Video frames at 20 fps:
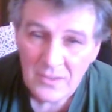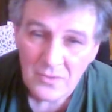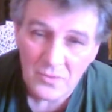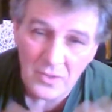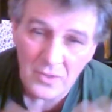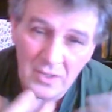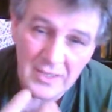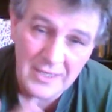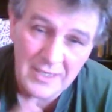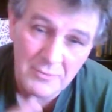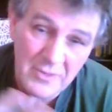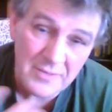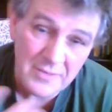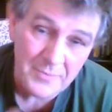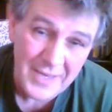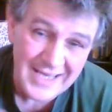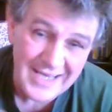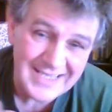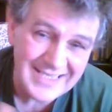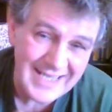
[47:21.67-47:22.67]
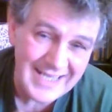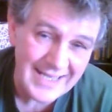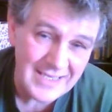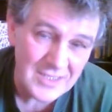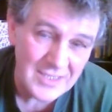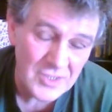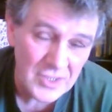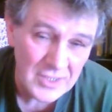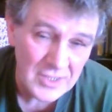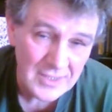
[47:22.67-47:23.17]
working with past
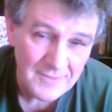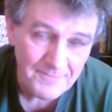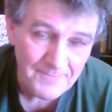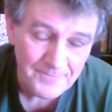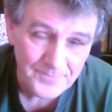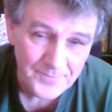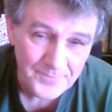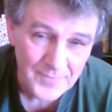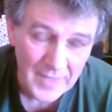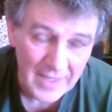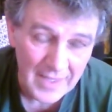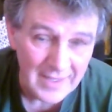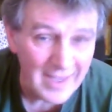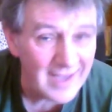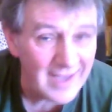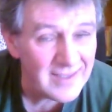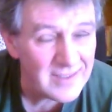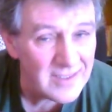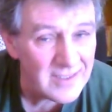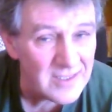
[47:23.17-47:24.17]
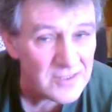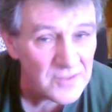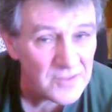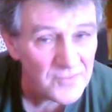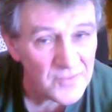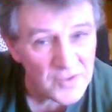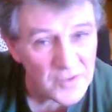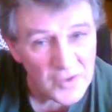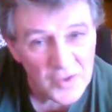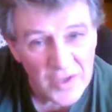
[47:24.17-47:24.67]
energy, and ideas
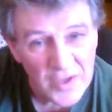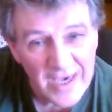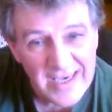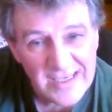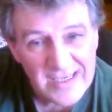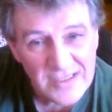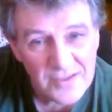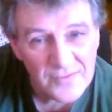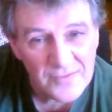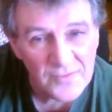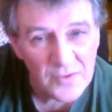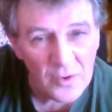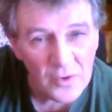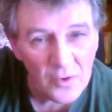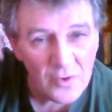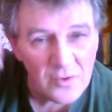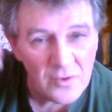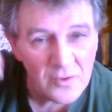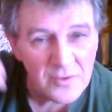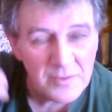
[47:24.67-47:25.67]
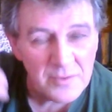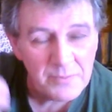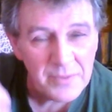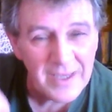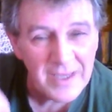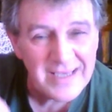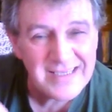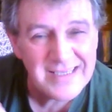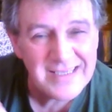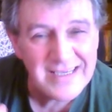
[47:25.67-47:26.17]
of the grace of God or the
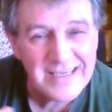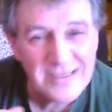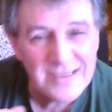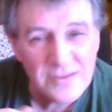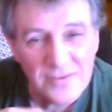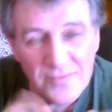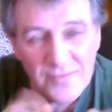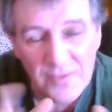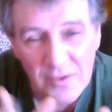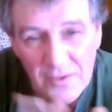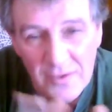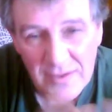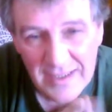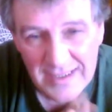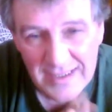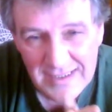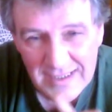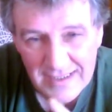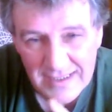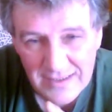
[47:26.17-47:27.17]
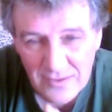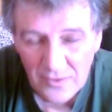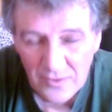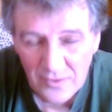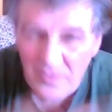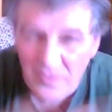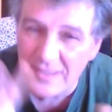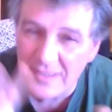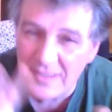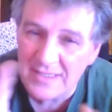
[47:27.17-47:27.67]
blessings of God, etc.
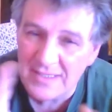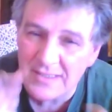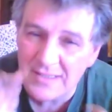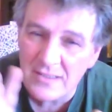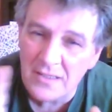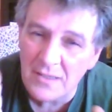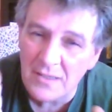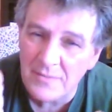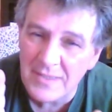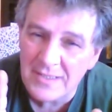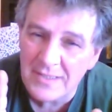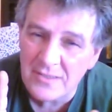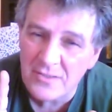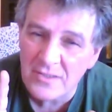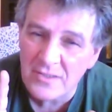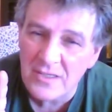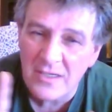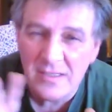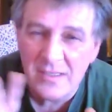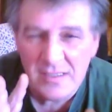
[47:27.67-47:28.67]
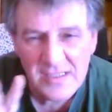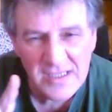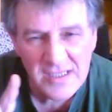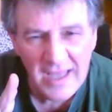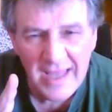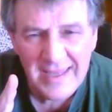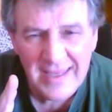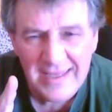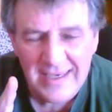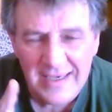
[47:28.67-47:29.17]
All these need to come into the
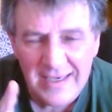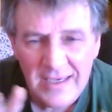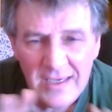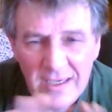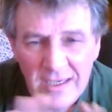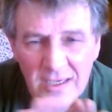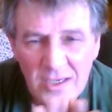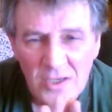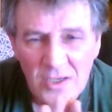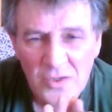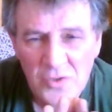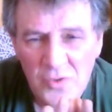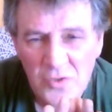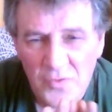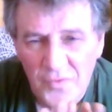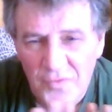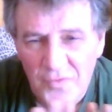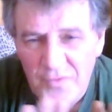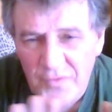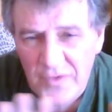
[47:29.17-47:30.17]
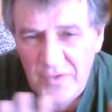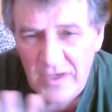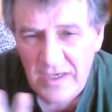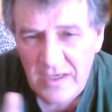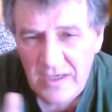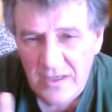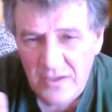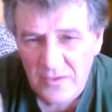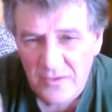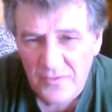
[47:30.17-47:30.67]
understanding to
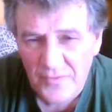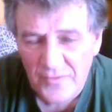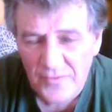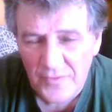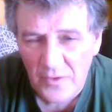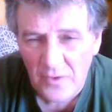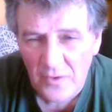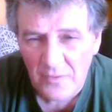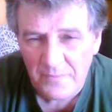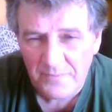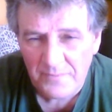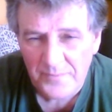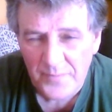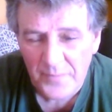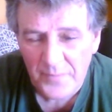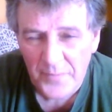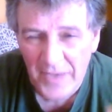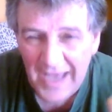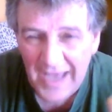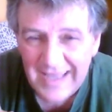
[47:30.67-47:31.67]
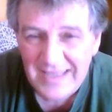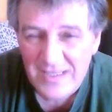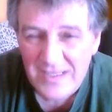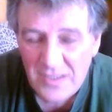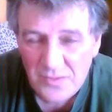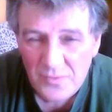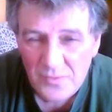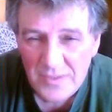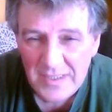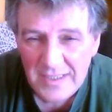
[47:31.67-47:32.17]
free you from
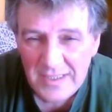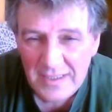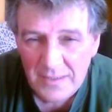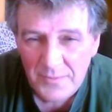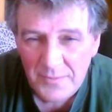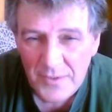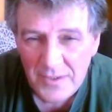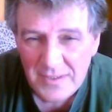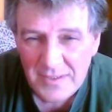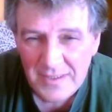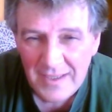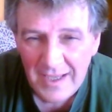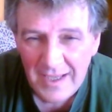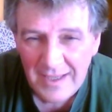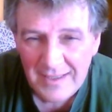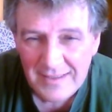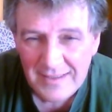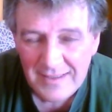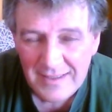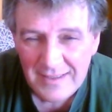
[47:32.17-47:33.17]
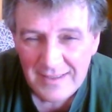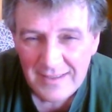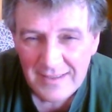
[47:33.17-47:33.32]
patterns within the personality.